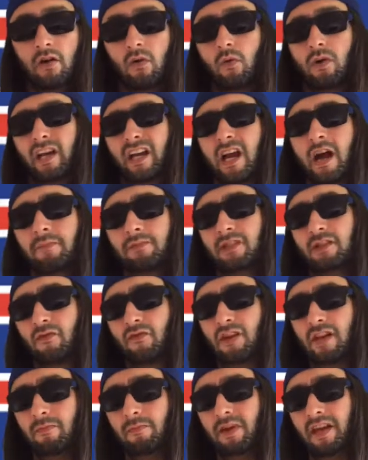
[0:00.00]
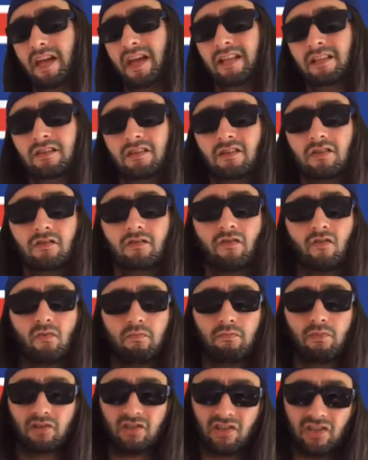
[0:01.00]
When it comes to VPNs, you've
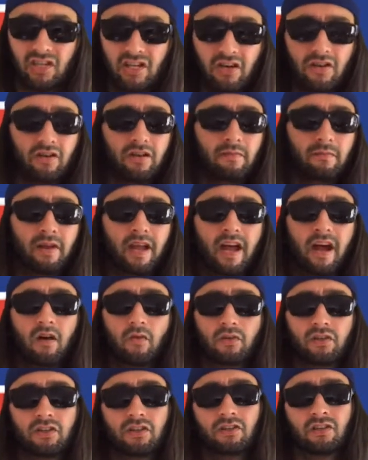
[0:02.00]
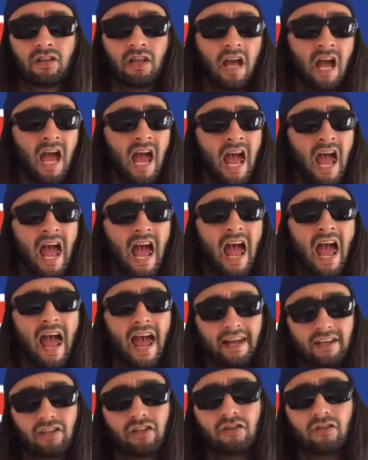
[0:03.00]
got Mysterium now, which is
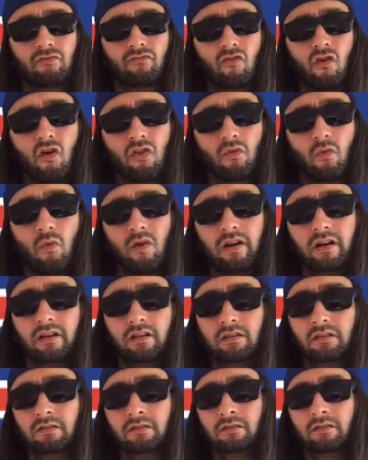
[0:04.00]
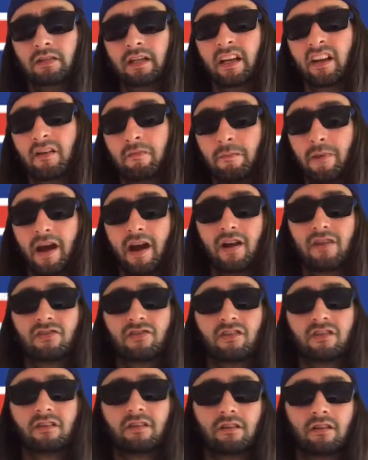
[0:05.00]
actually doing rather well in
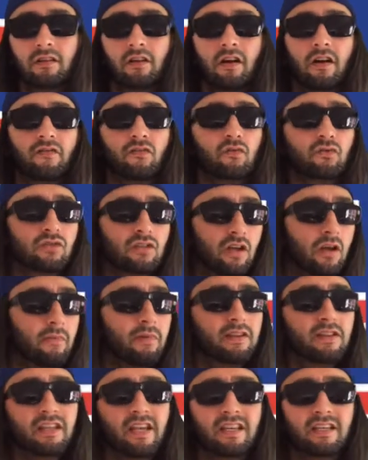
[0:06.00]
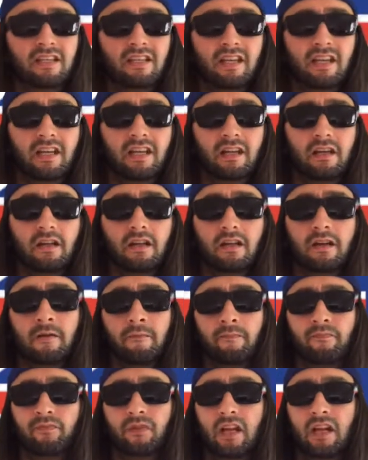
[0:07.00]
comparison. I've also been testing it a
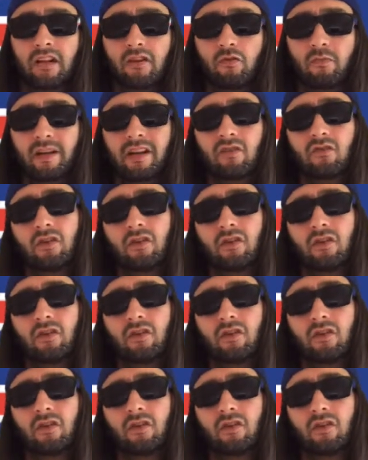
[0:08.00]
little bit.